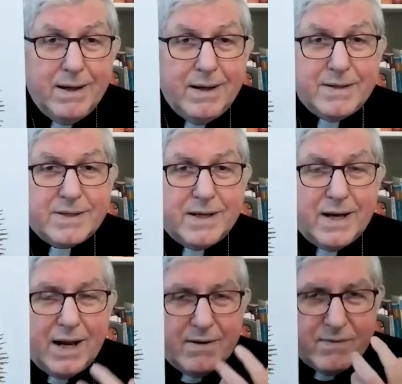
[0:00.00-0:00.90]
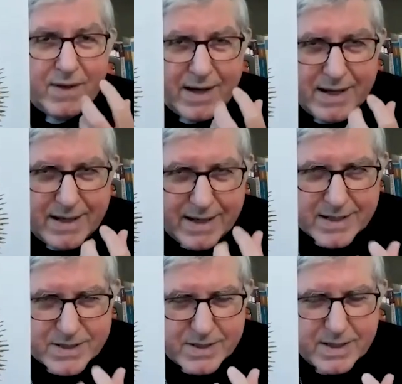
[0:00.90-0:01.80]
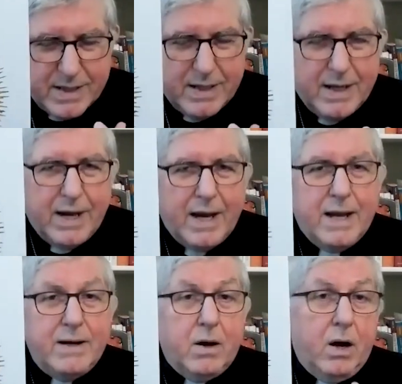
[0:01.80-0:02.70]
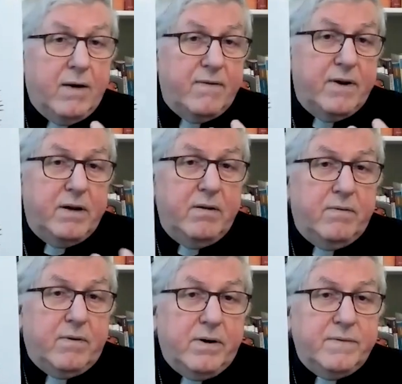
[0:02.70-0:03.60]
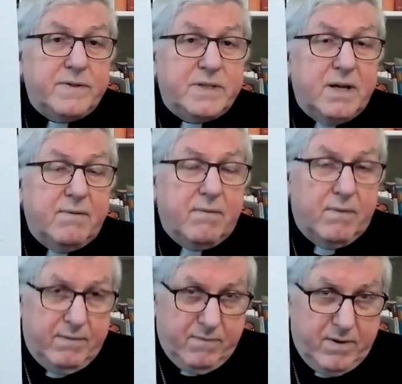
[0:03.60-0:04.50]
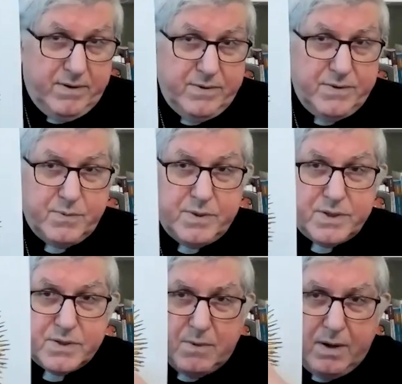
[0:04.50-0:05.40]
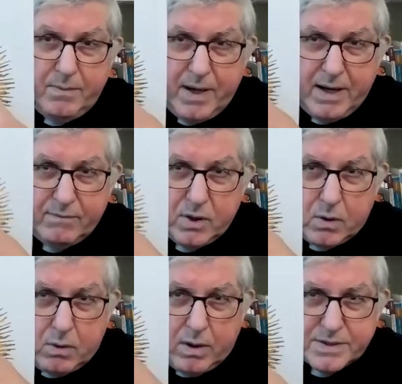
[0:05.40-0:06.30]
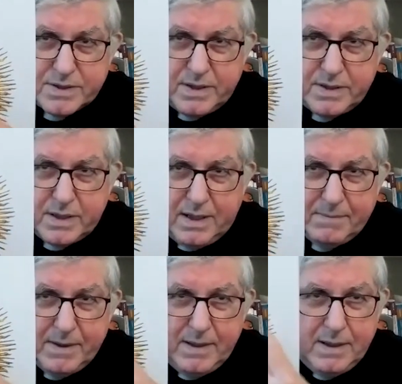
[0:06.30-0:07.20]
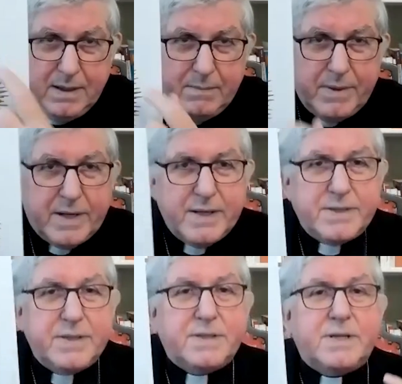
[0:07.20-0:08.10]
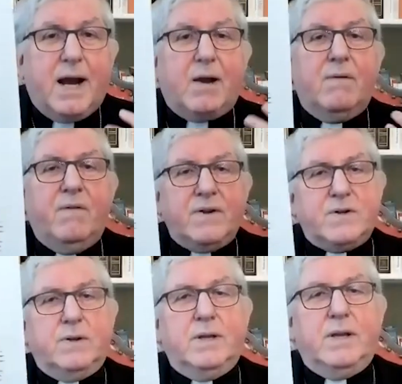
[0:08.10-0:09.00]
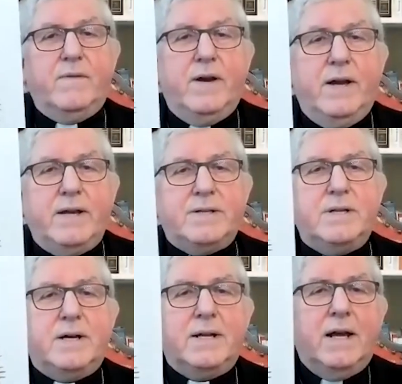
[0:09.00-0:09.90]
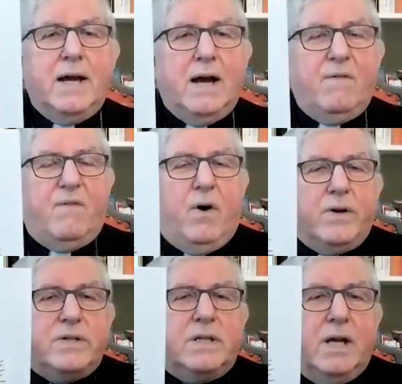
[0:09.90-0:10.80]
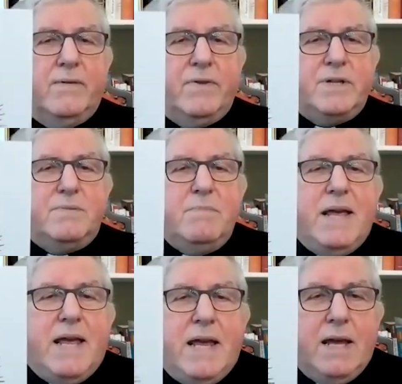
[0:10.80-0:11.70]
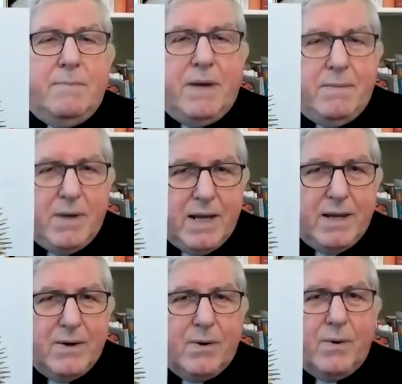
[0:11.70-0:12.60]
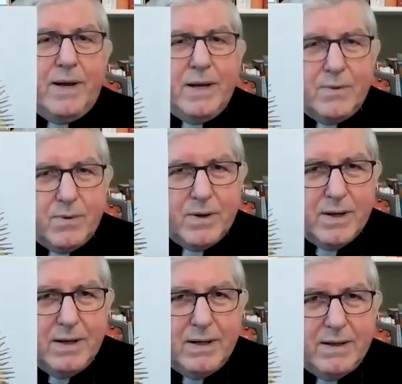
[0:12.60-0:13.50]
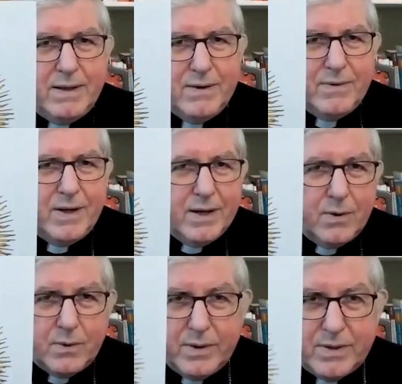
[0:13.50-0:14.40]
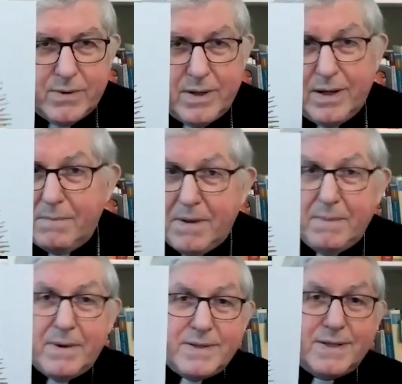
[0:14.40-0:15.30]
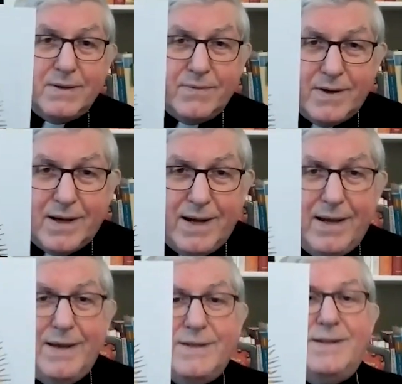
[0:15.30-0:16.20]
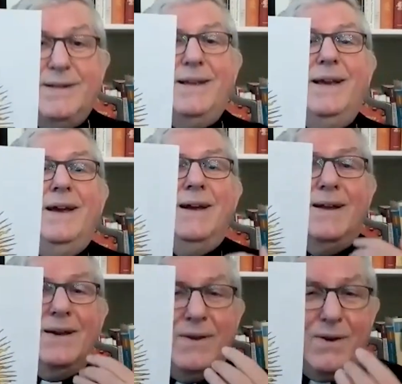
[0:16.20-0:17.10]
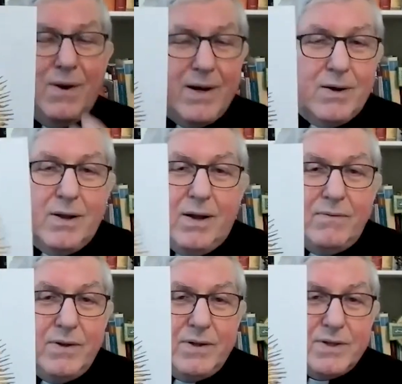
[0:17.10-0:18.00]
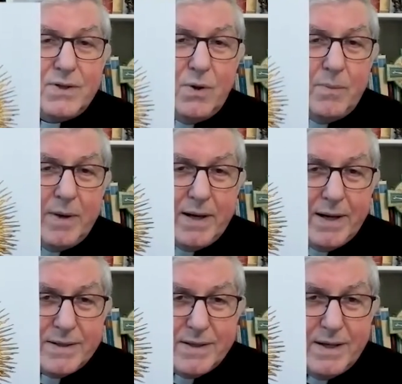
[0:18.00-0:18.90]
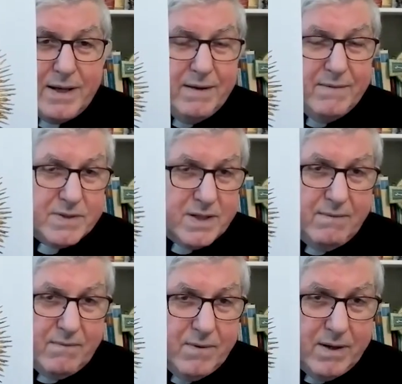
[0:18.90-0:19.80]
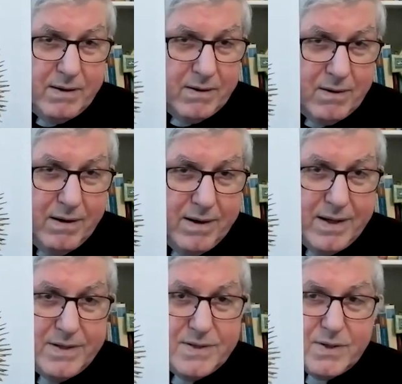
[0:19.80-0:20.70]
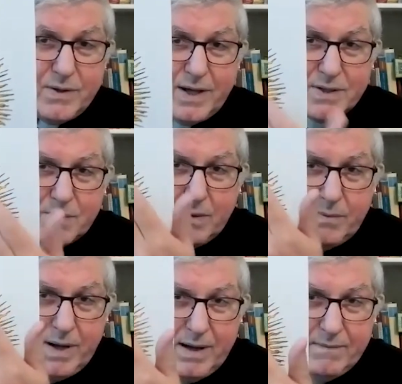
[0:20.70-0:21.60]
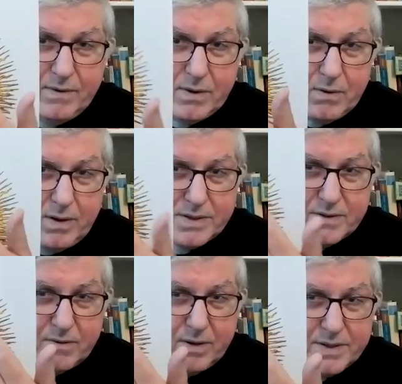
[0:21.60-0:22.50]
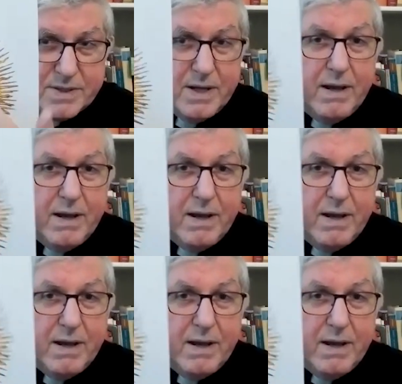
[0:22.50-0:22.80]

It's got to have that connection. And often it involves suffering for others, which is why we have the cross on top. Because it's sacrificial love. It's not a false love that's me, going inward, the unholy trinity of me, myself, and I. It's the greater love than this no man hath than he give his life for another. And so that's what we have in the cross of Christ.